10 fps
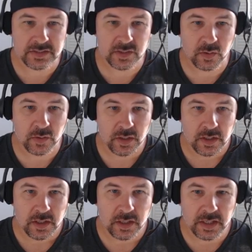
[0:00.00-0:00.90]
So
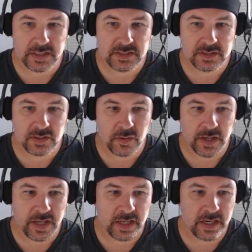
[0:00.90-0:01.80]
let's go
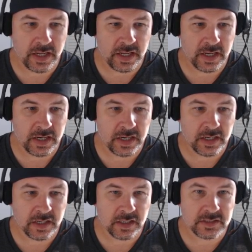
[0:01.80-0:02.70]
ahead
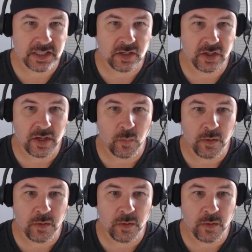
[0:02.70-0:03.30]
and take a look at one